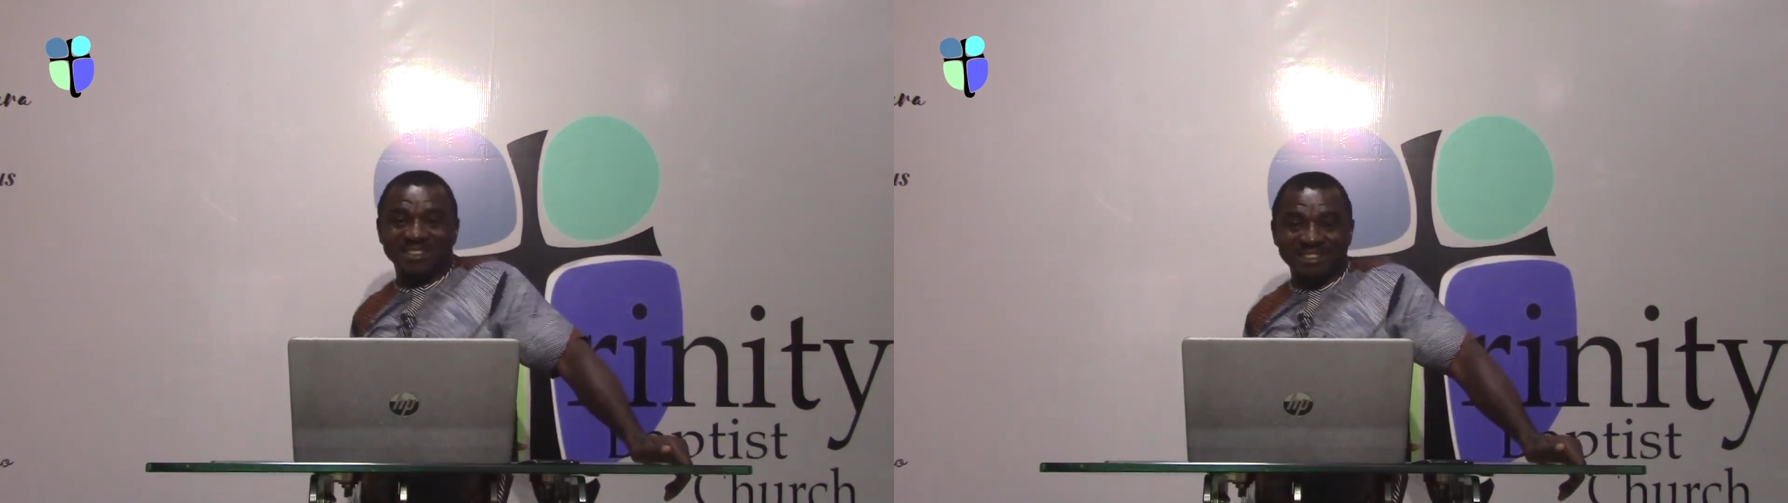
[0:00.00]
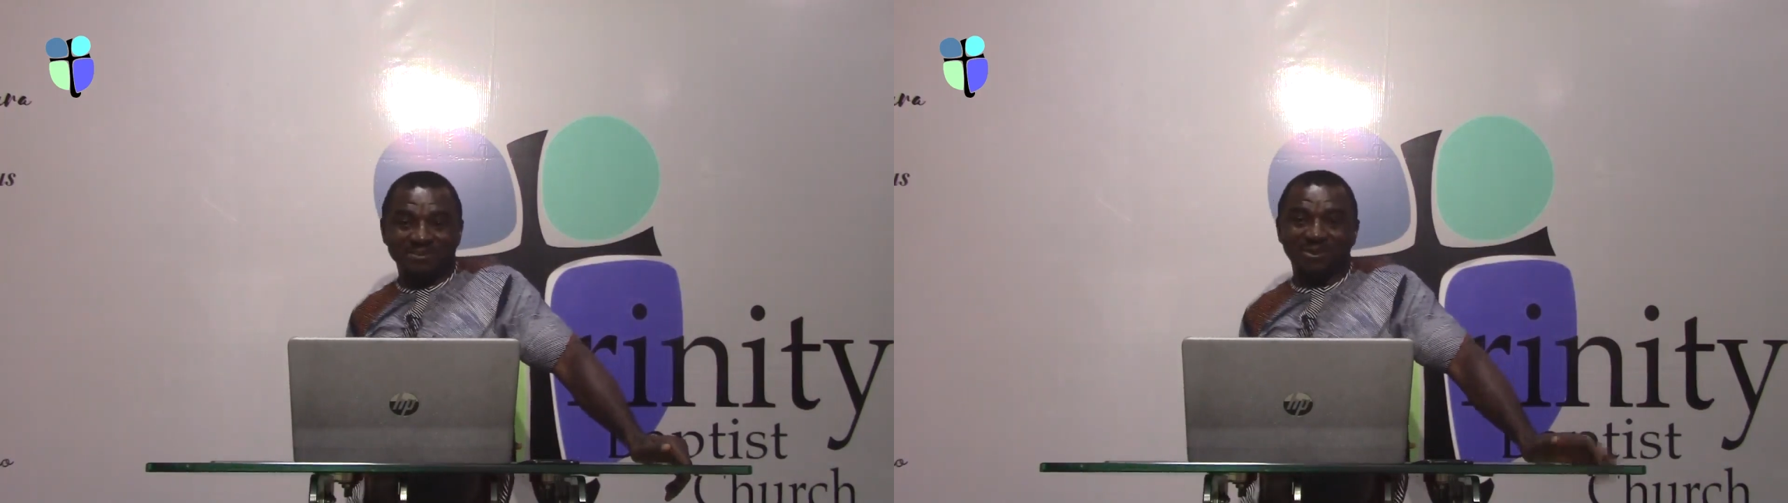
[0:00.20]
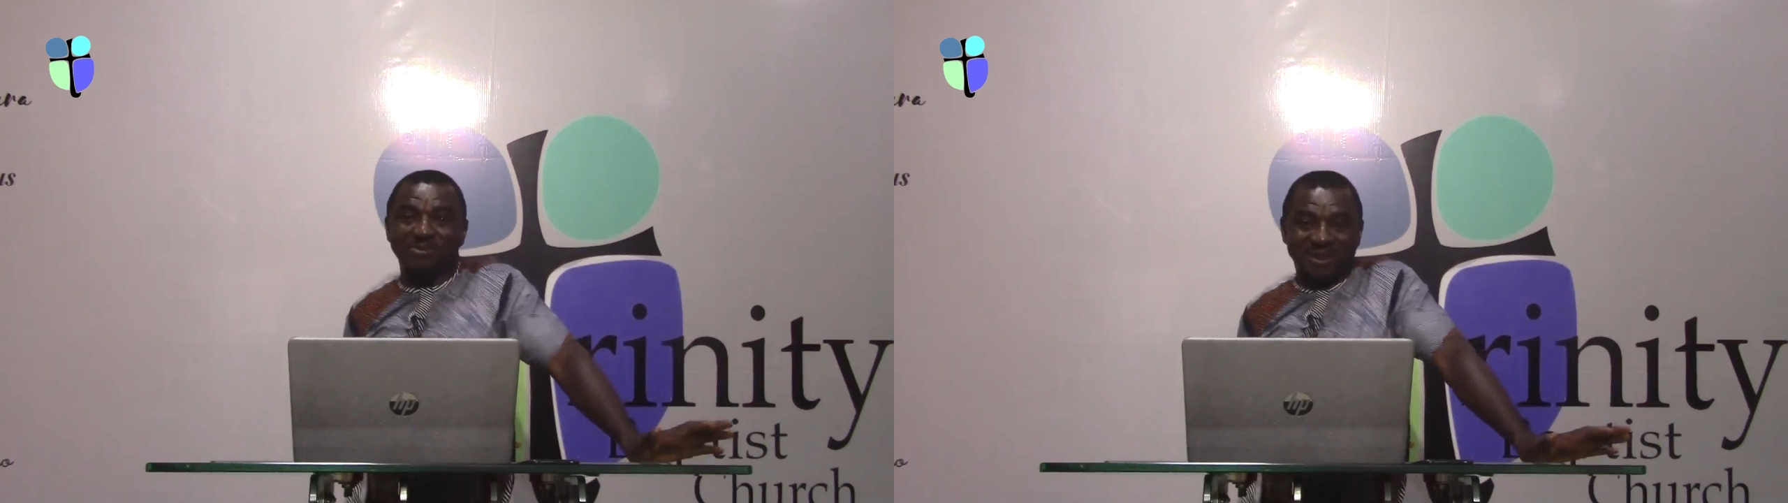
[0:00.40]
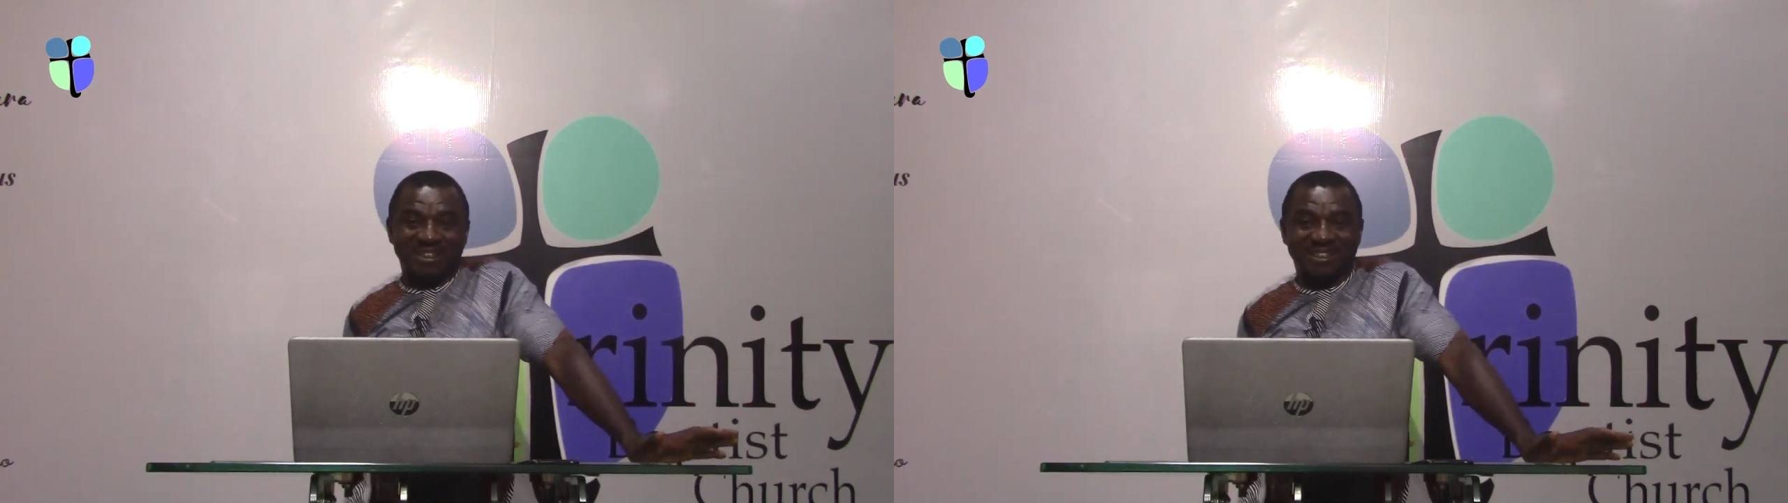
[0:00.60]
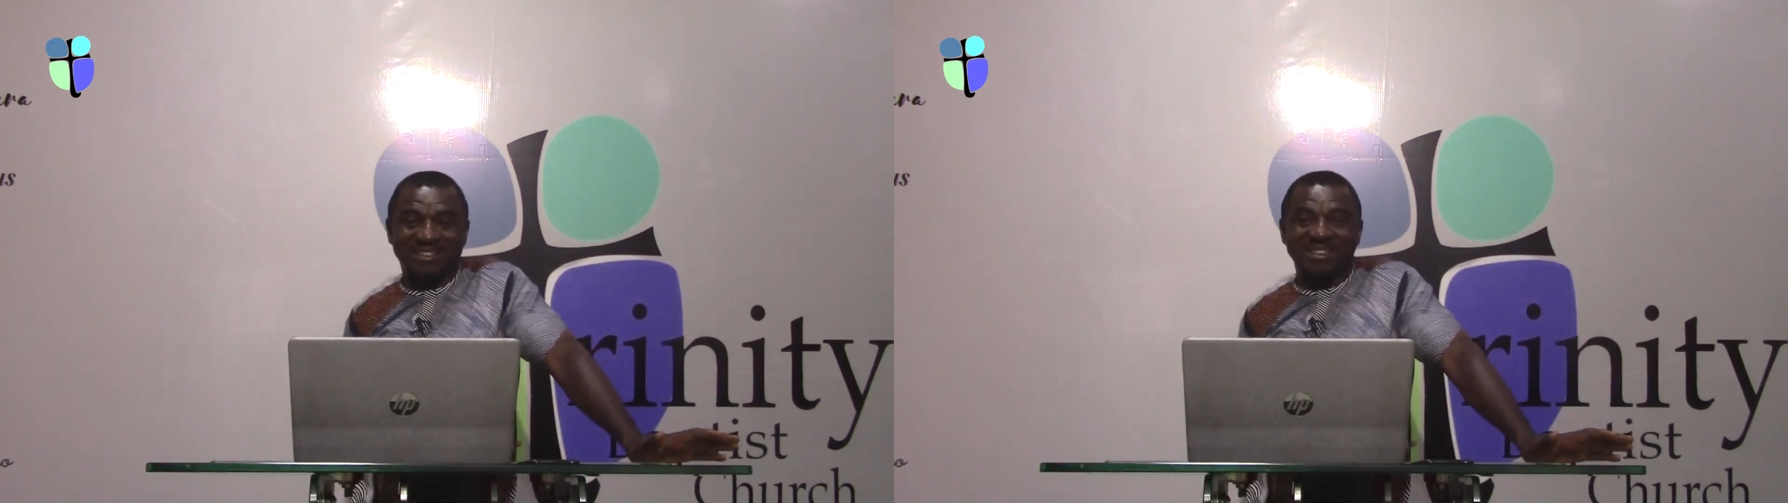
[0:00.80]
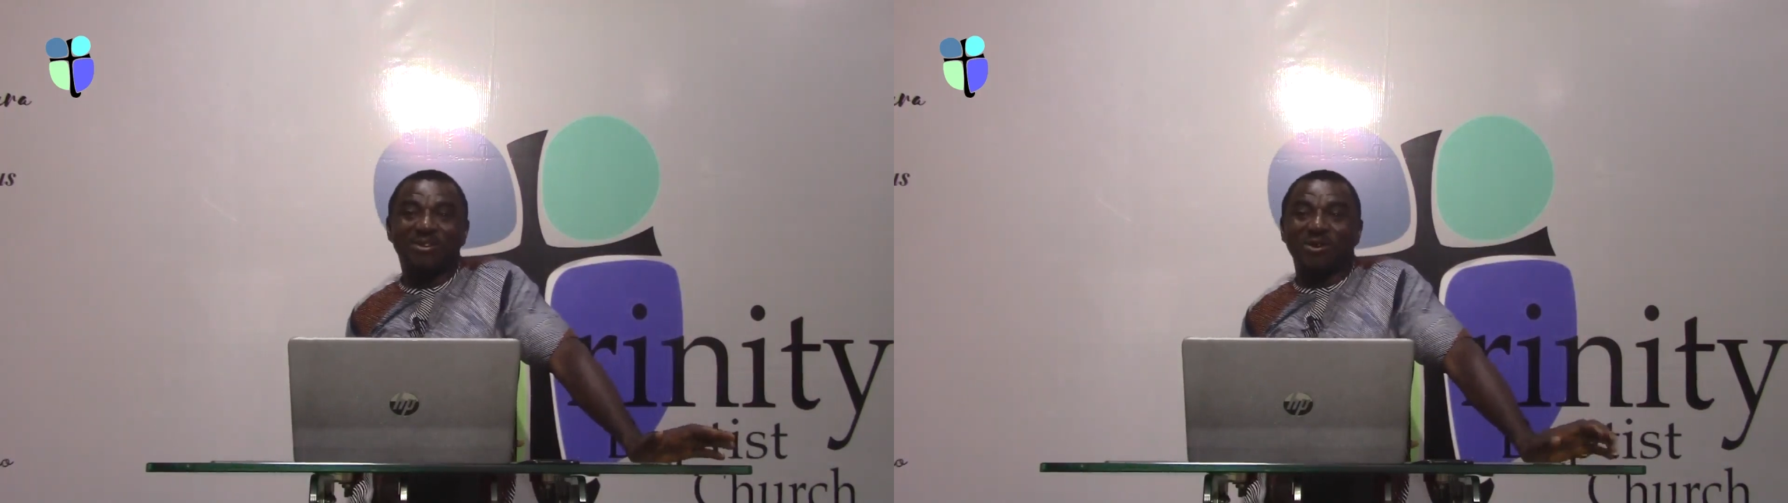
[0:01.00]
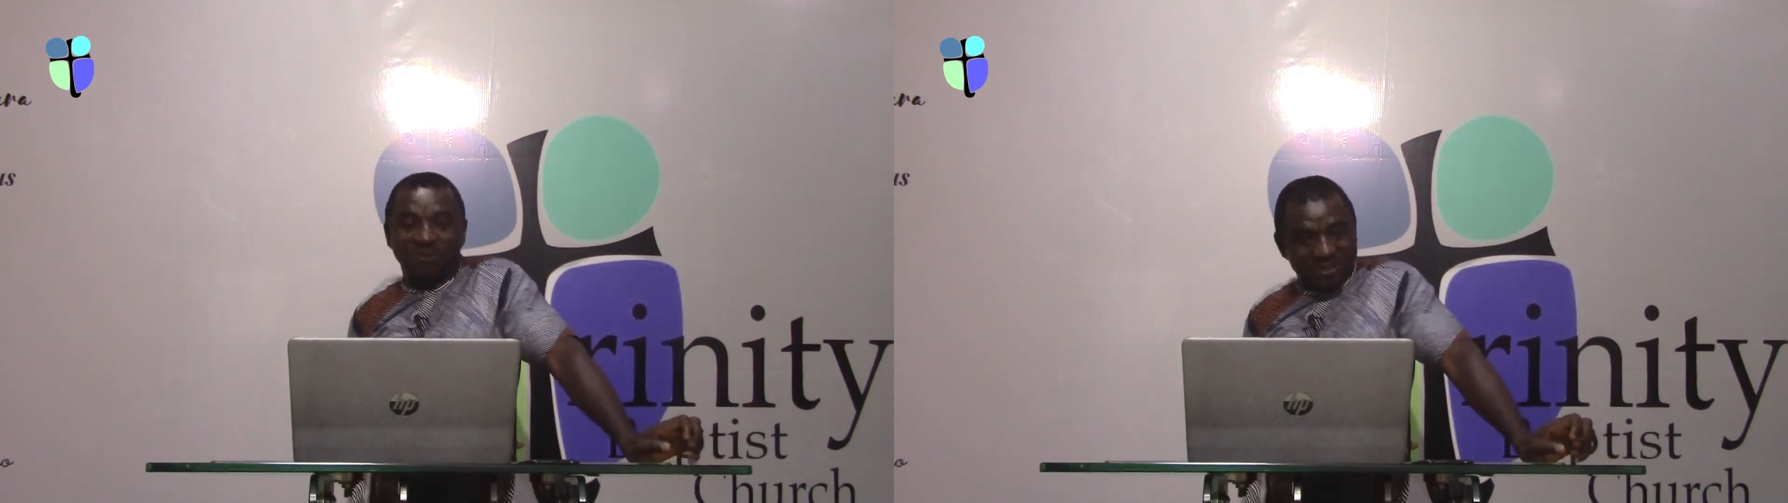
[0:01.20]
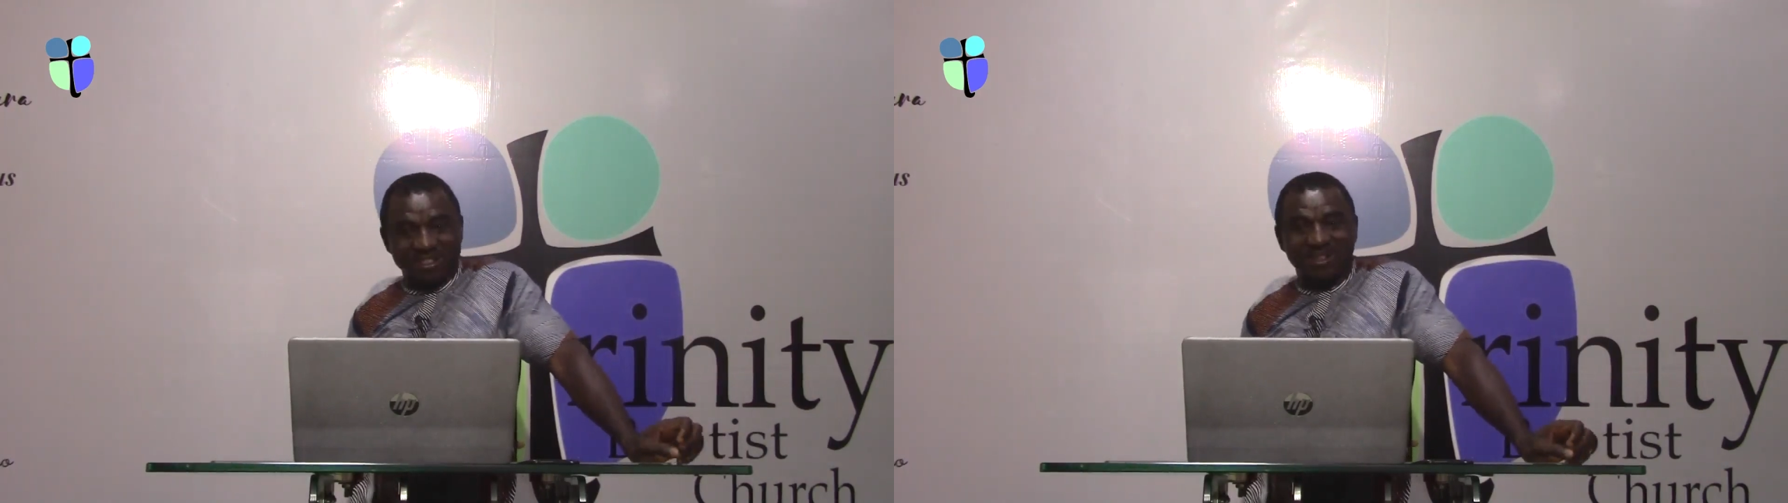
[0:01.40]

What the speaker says: sin properly, say, confess.